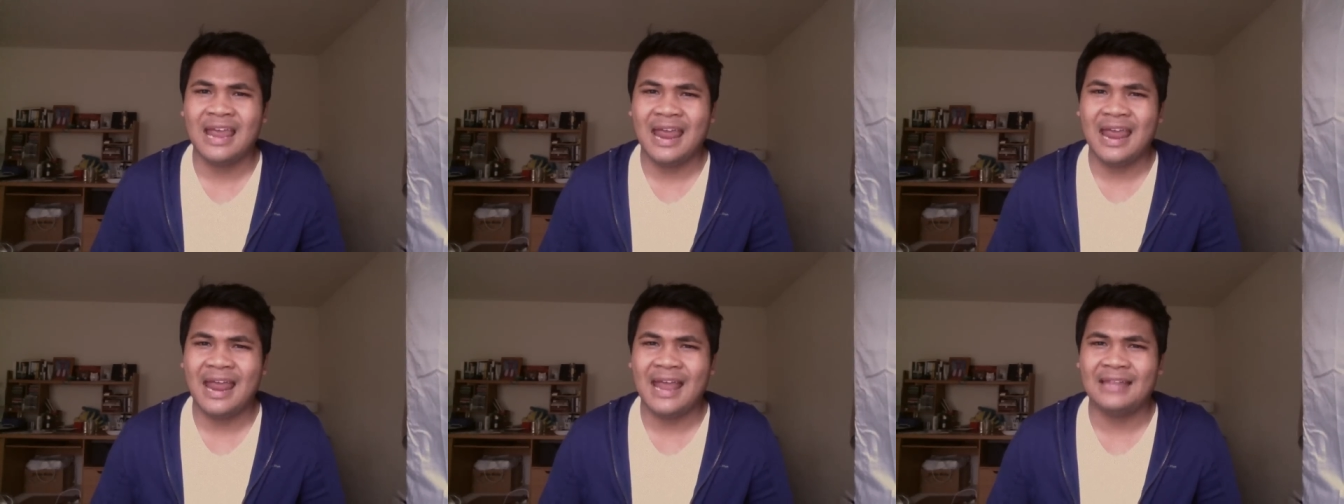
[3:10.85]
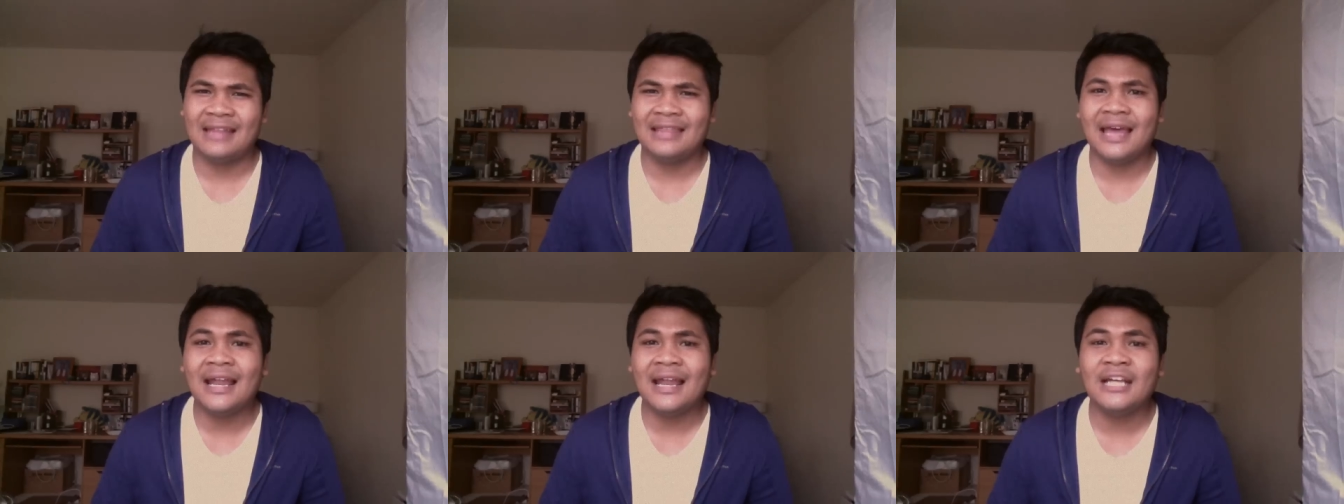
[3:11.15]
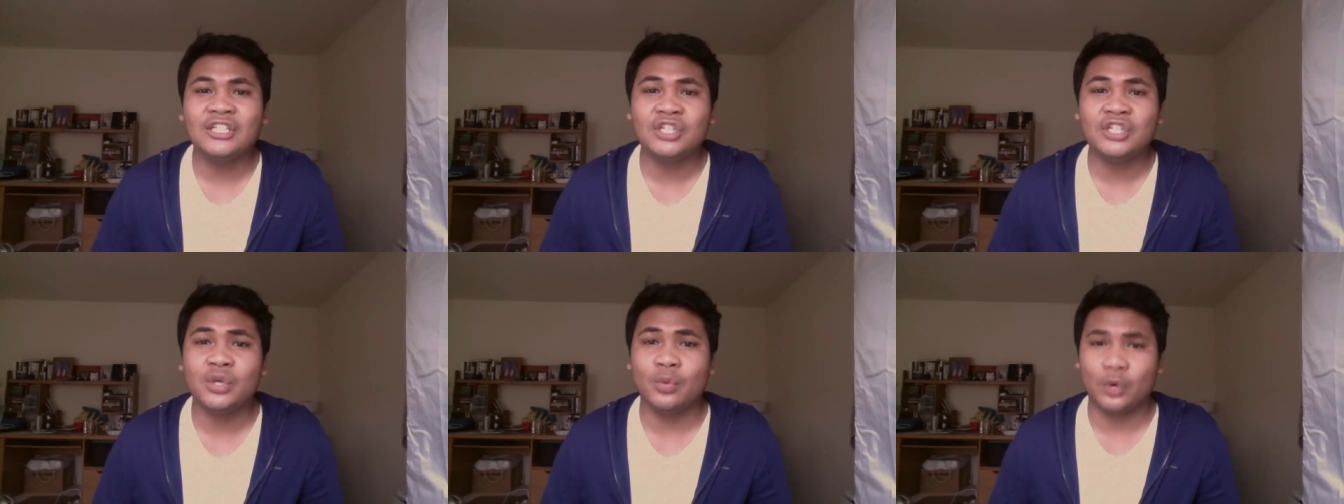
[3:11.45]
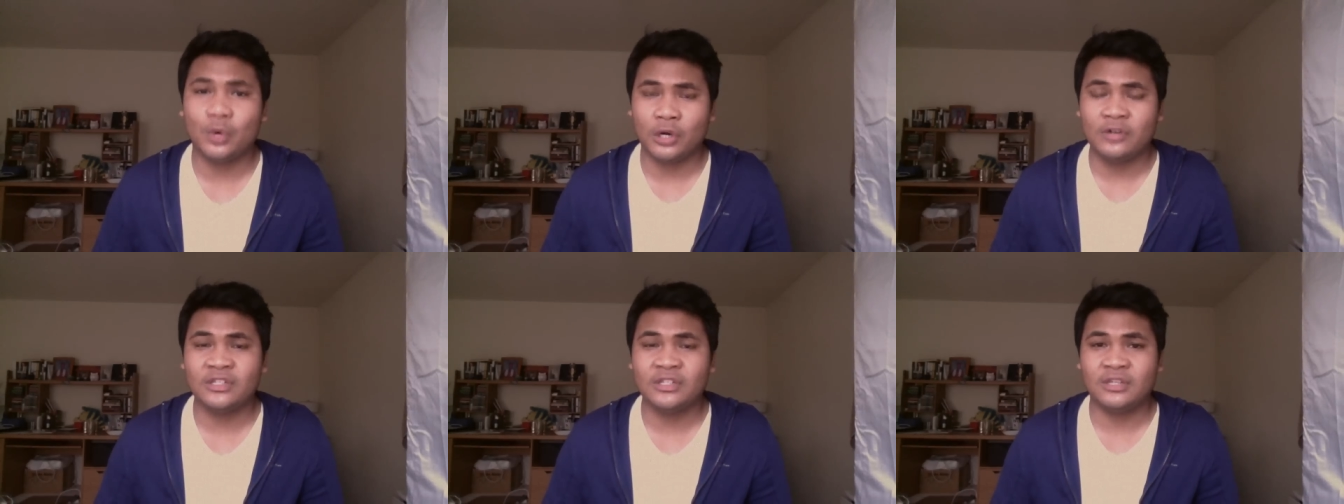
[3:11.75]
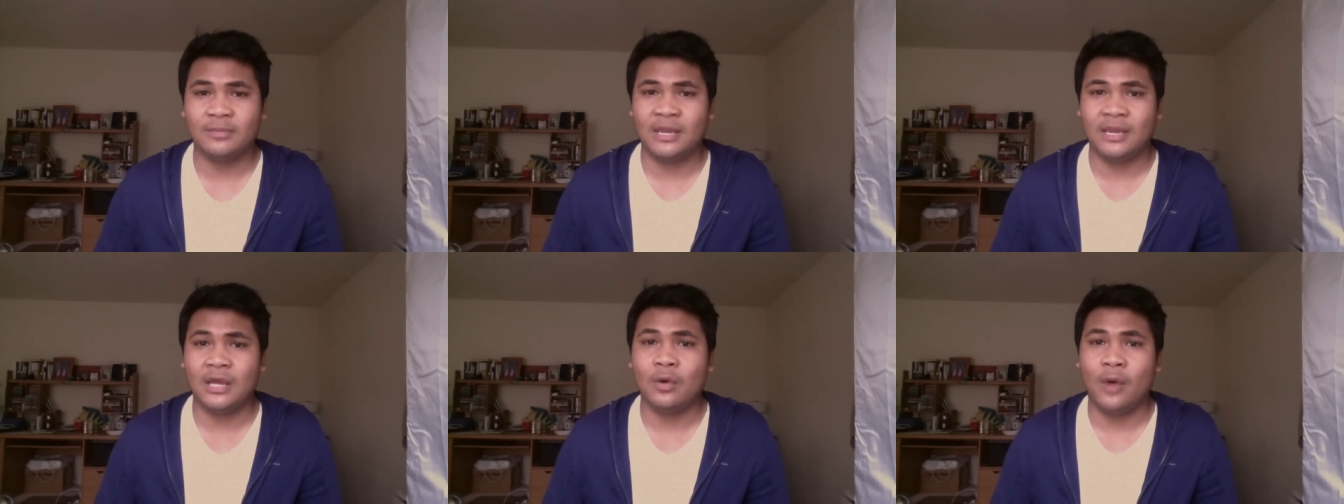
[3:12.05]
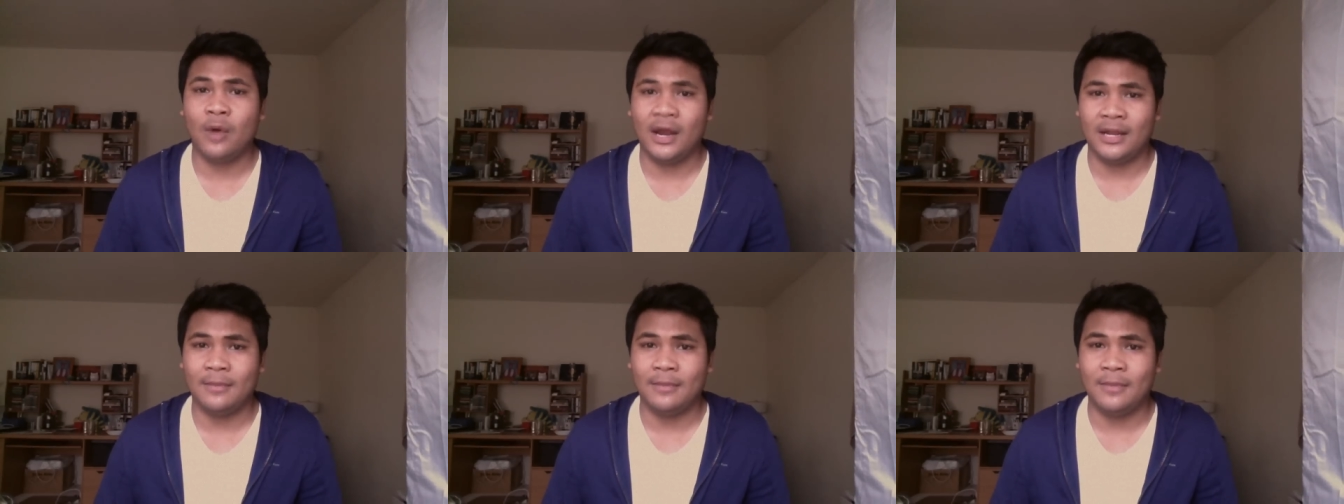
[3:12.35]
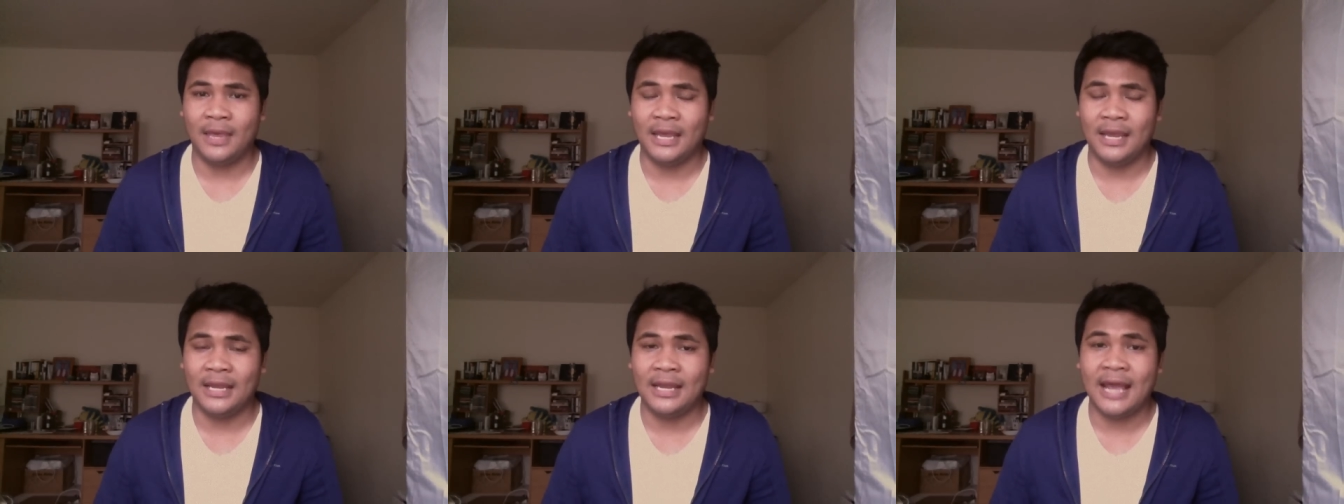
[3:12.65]
And that actually worries me quite a
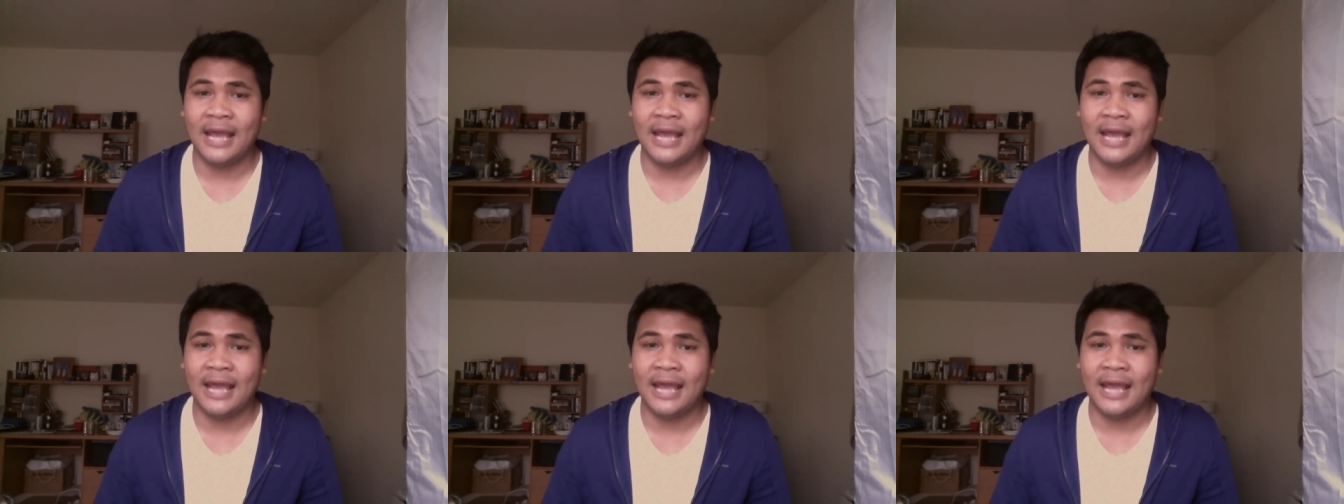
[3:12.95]
bit.